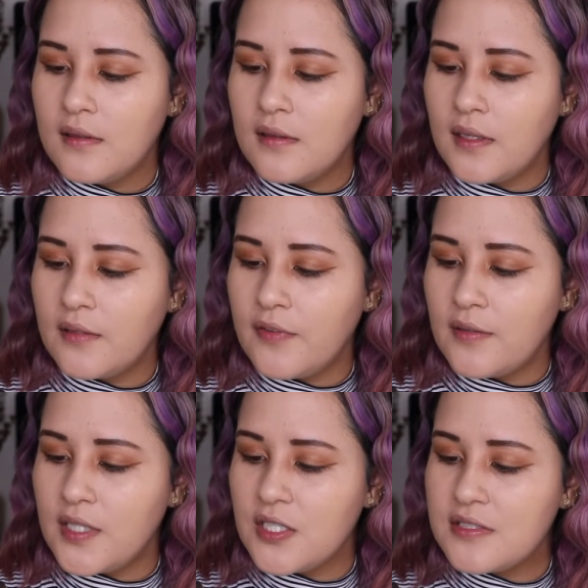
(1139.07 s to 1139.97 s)
like
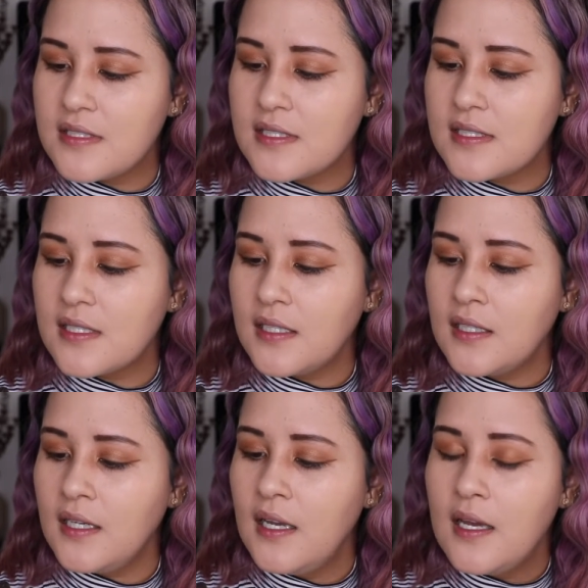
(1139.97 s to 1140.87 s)
foundation
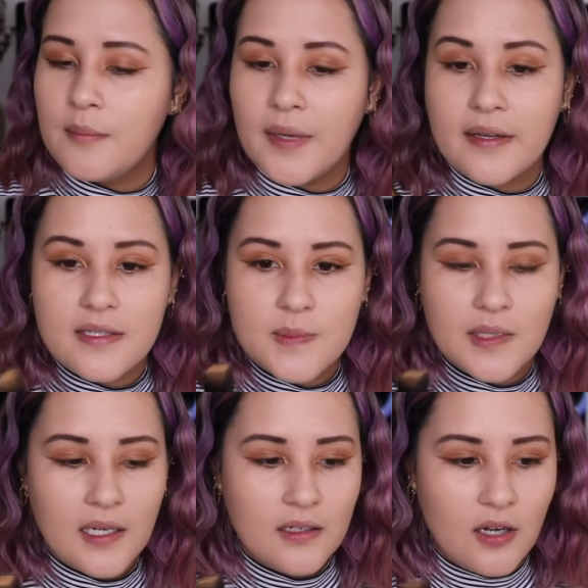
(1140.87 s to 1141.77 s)
stick. My
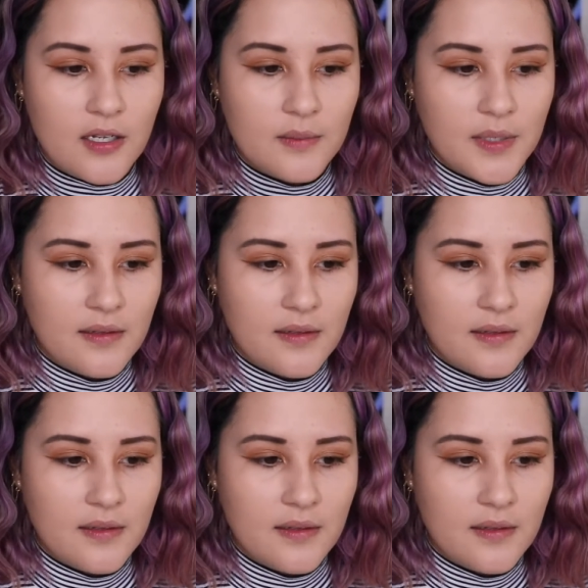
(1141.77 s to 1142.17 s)
husband had gotten me